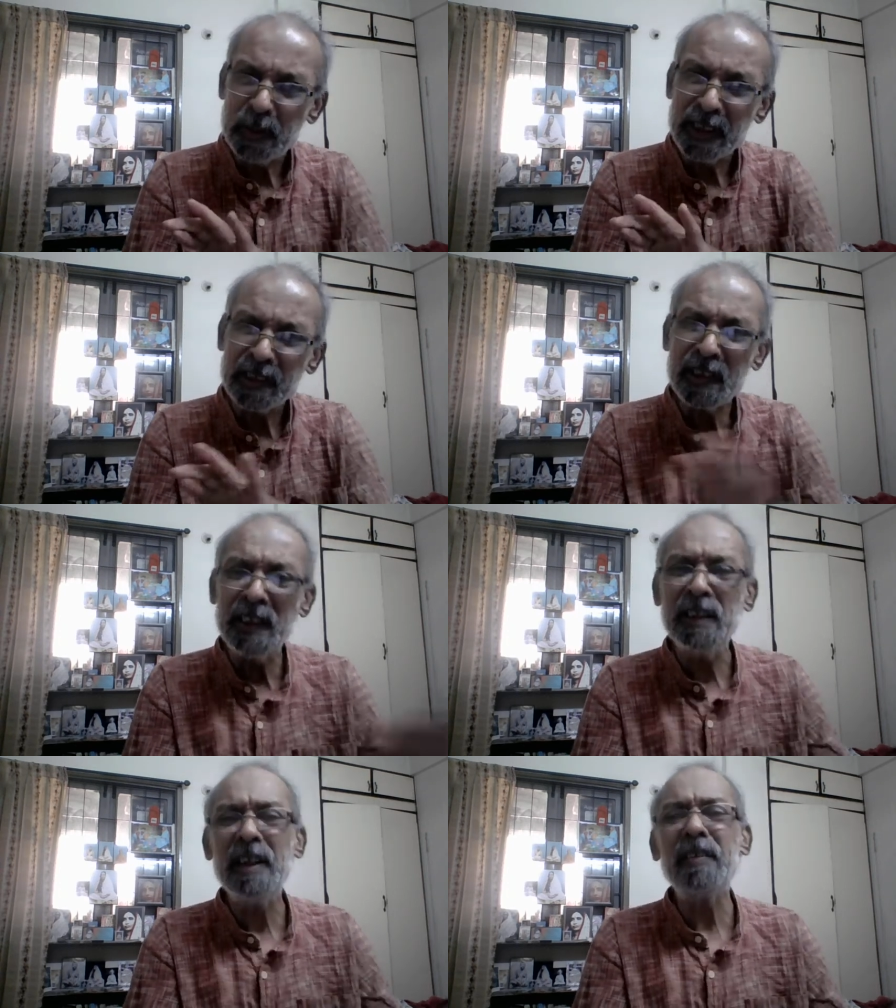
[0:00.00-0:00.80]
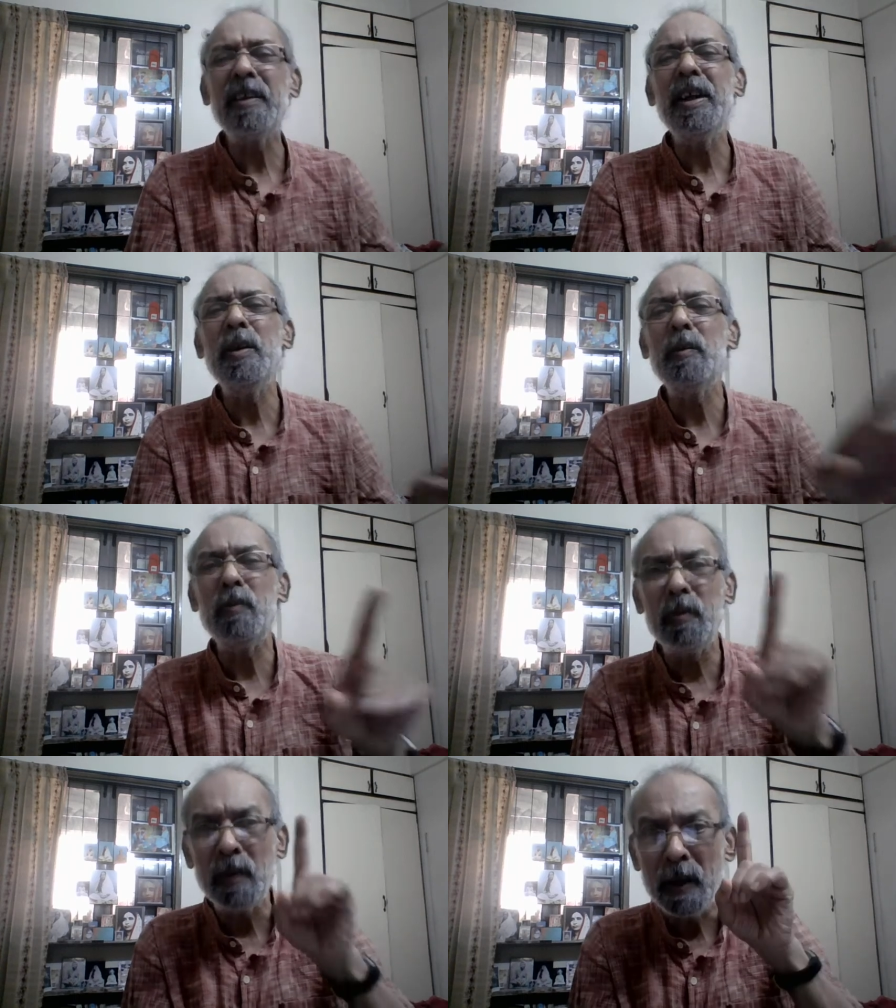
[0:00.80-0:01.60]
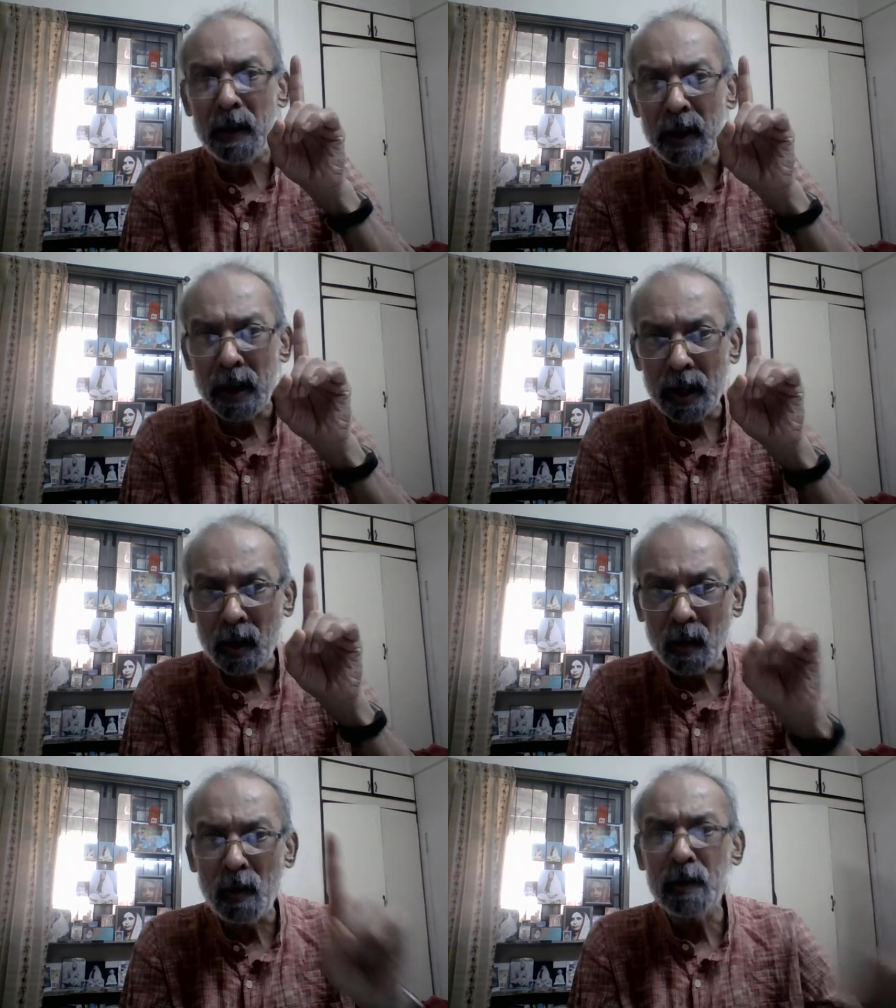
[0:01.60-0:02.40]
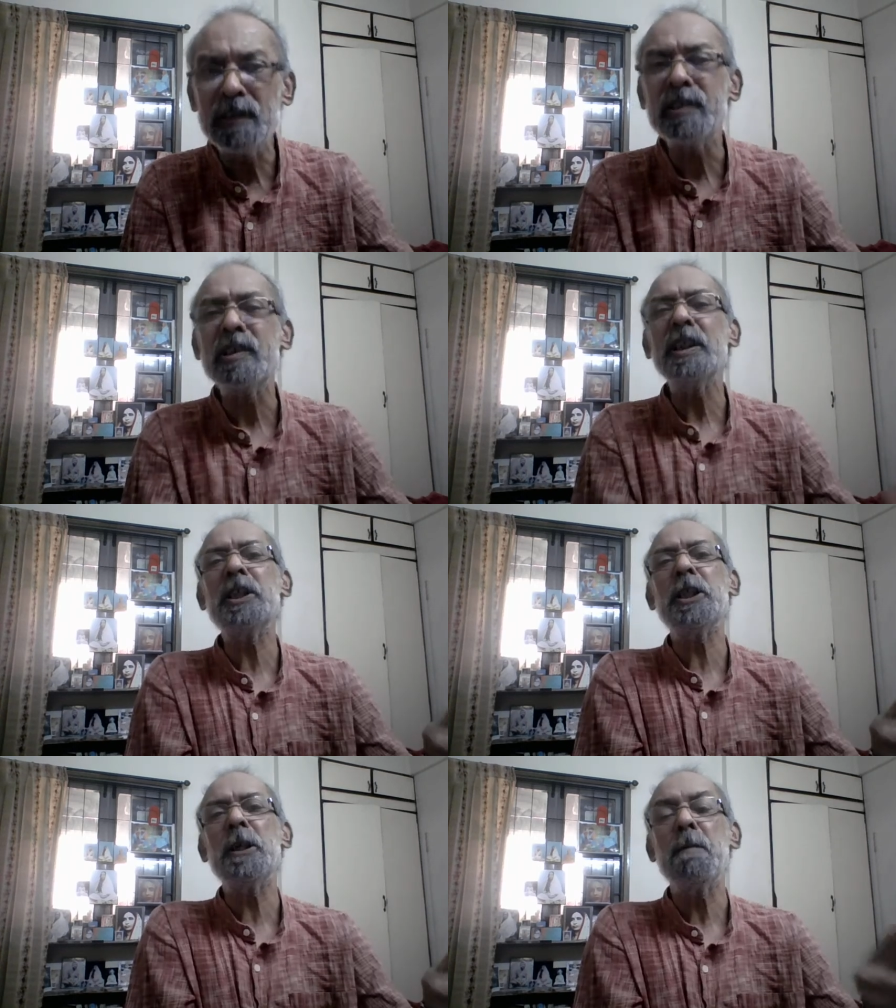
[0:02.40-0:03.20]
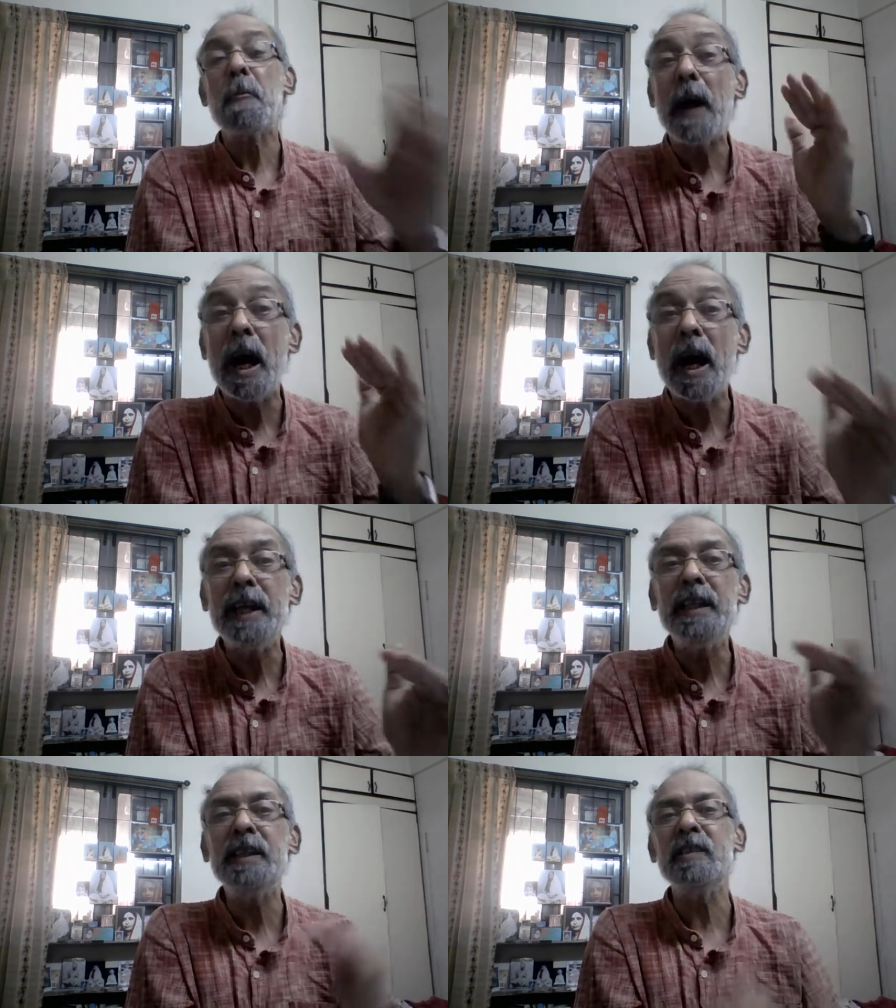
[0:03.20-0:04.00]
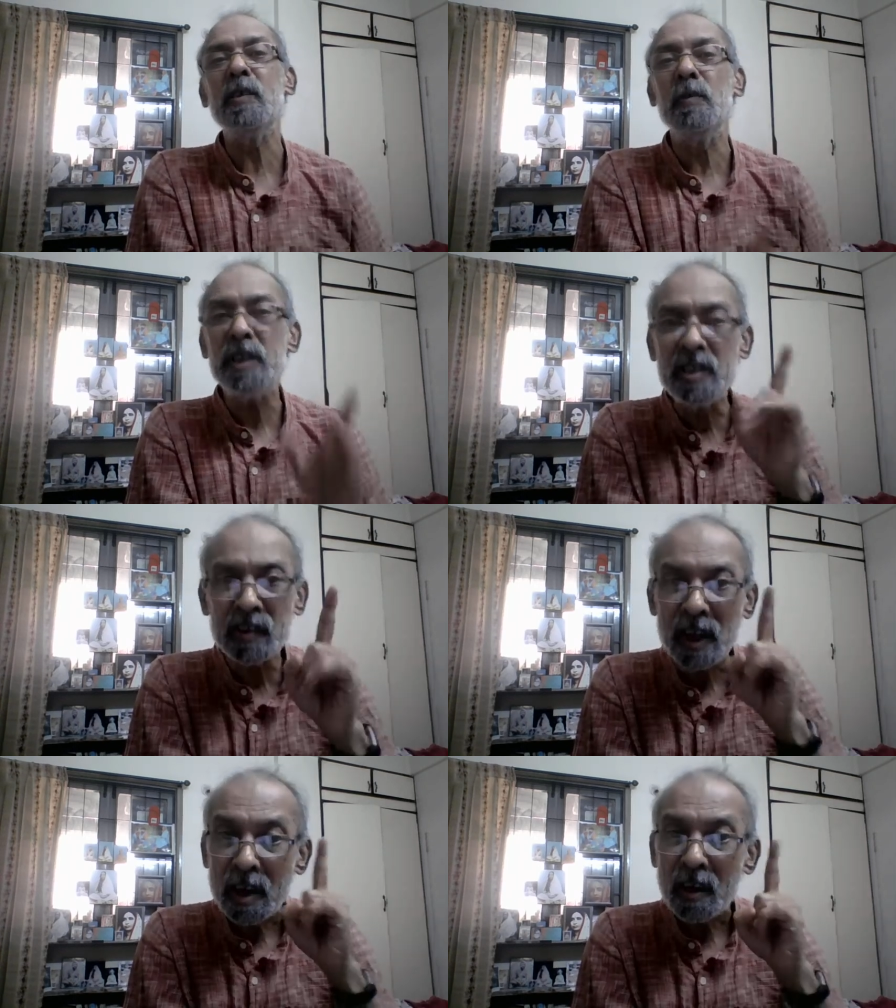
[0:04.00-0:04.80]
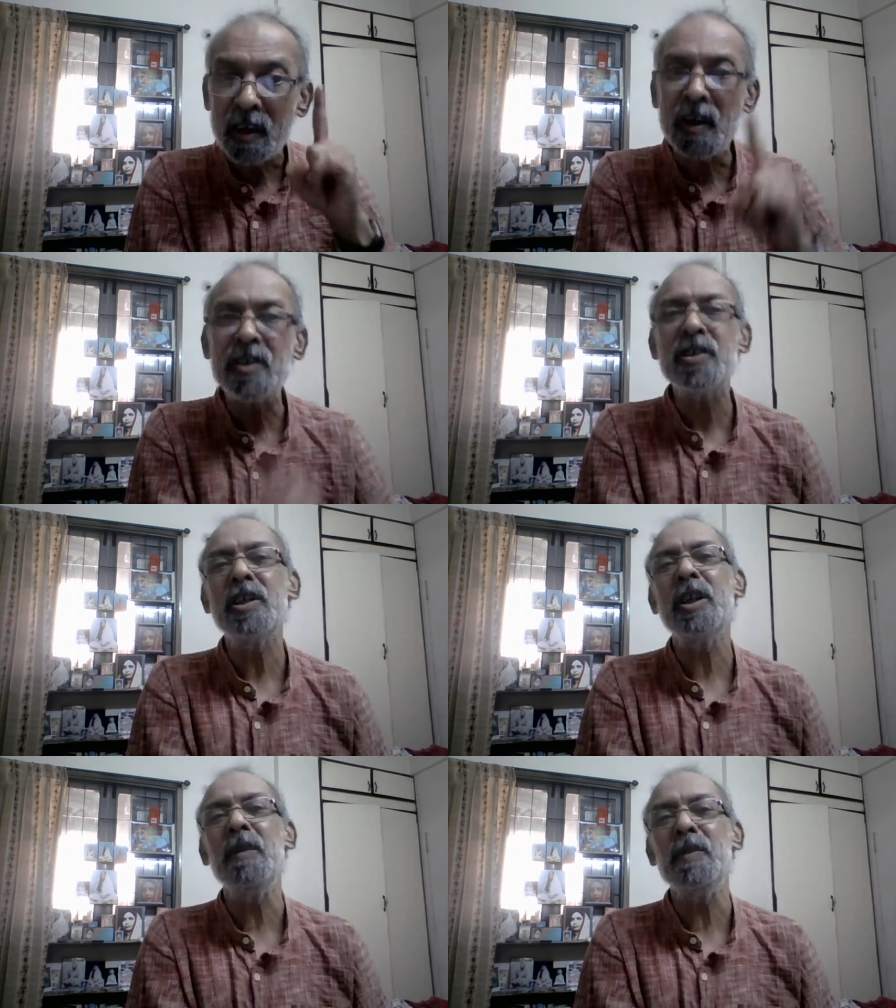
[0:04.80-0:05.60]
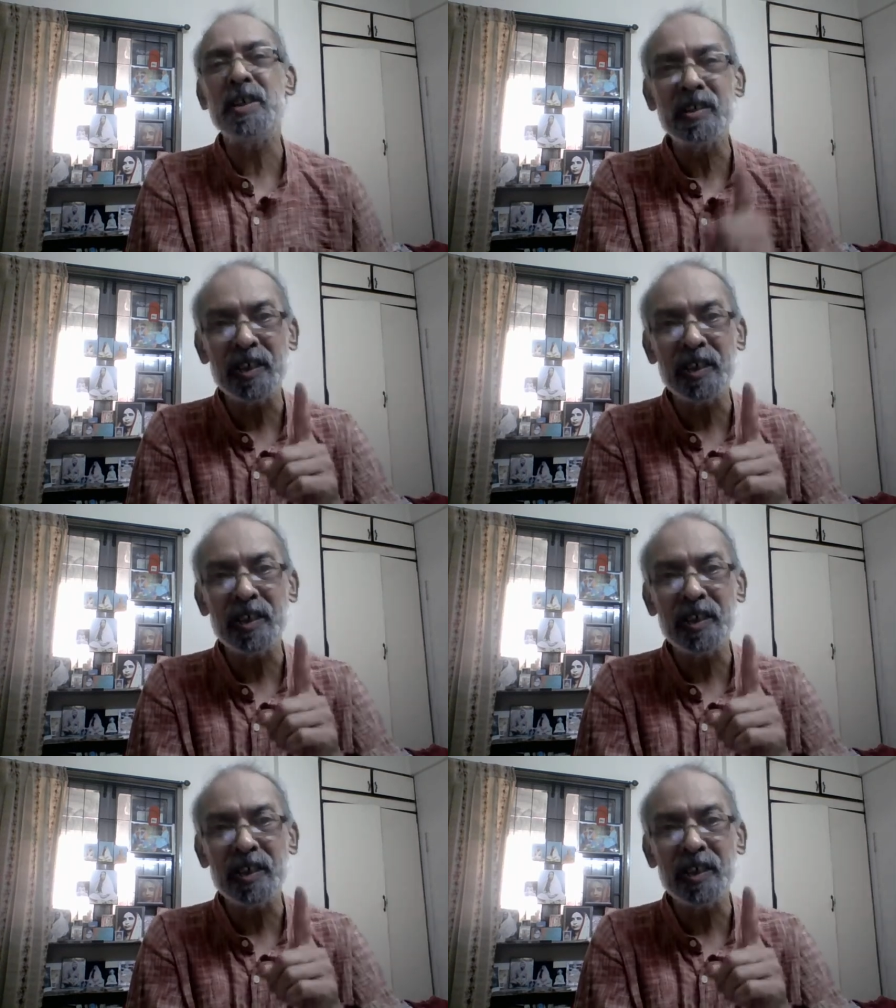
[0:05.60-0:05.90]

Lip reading: just get rid of all such I-ness, which is acha, which is